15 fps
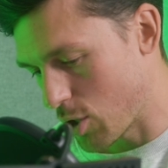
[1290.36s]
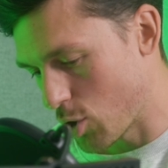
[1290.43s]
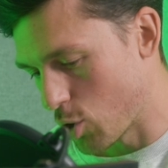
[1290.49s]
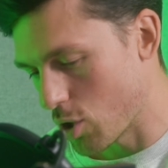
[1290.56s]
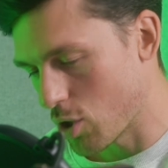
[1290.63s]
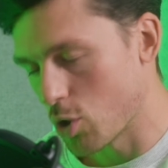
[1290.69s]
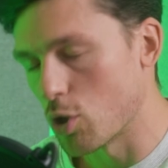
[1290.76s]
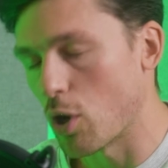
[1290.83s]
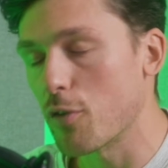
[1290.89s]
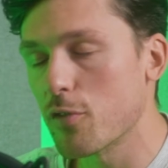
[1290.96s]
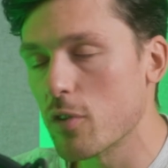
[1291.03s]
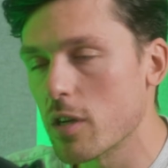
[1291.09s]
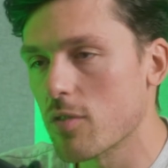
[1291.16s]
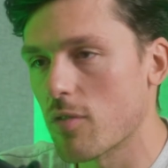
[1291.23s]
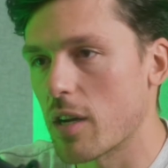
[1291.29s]
good
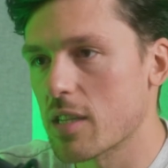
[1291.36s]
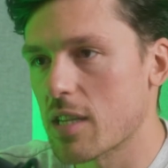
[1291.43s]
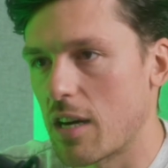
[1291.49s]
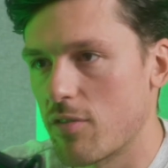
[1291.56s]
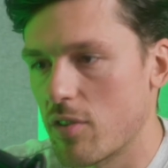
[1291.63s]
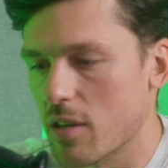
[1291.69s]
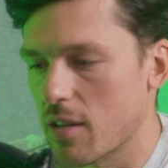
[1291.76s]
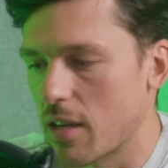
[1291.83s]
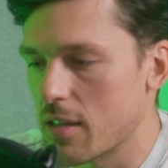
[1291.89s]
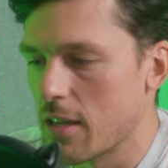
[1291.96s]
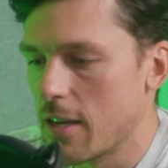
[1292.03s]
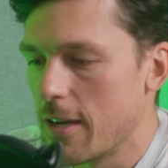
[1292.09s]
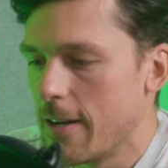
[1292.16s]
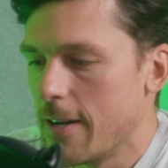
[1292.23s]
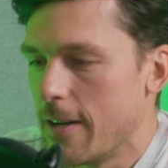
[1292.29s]
offering, right? Covering that,
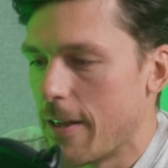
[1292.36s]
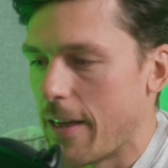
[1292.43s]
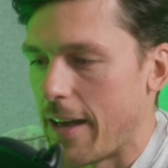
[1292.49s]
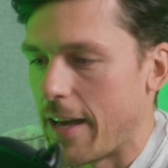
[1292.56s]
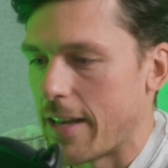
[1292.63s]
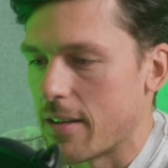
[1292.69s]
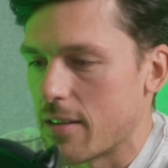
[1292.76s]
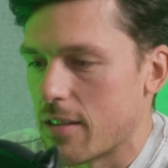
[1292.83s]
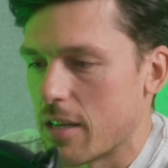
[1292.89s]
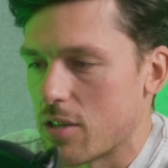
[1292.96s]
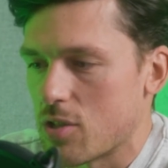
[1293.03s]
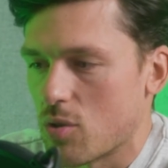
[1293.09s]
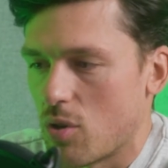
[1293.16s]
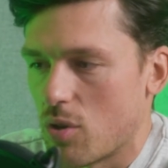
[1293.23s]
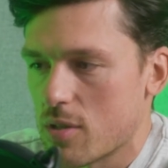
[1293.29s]
and they
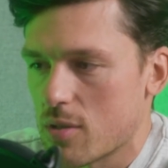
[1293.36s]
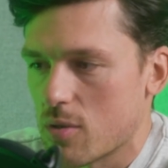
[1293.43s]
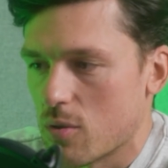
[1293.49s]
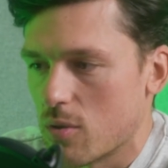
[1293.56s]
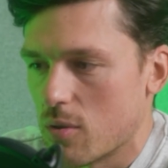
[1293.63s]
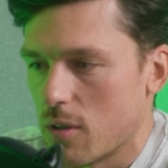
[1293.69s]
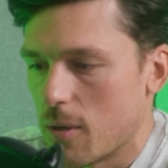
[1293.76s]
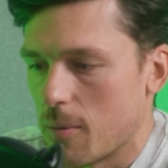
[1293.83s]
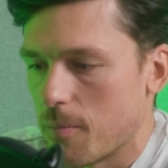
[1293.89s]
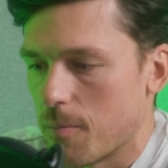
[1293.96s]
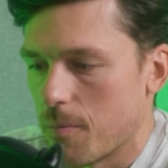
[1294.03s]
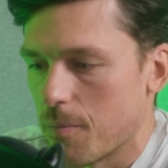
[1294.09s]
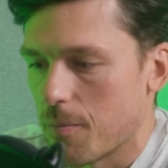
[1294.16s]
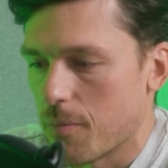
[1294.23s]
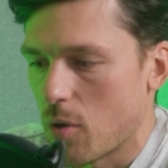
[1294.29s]
should also
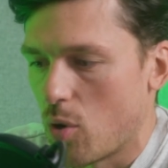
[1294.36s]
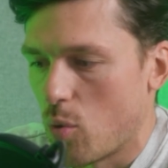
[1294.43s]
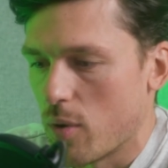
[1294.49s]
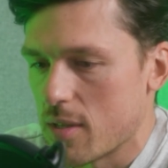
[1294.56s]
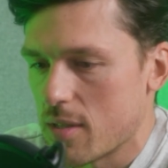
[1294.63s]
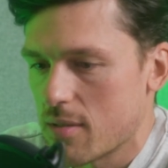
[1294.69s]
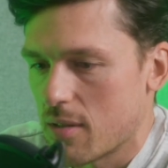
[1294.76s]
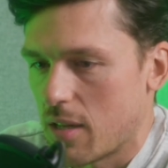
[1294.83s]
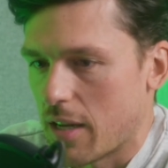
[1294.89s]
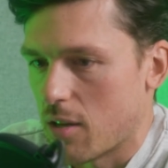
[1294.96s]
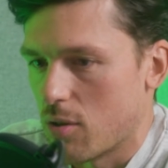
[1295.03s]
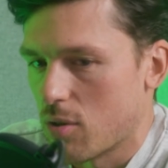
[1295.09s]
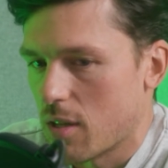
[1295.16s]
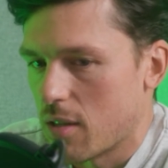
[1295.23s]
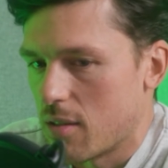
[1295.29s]
always like
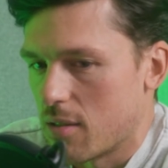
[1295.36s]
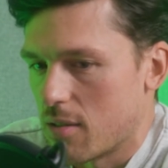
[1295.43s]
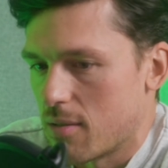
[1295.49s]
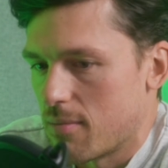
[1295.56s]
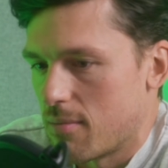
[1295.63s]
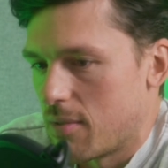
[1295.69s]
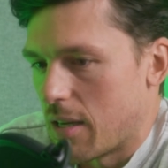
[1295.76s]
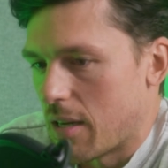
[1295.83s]
look at the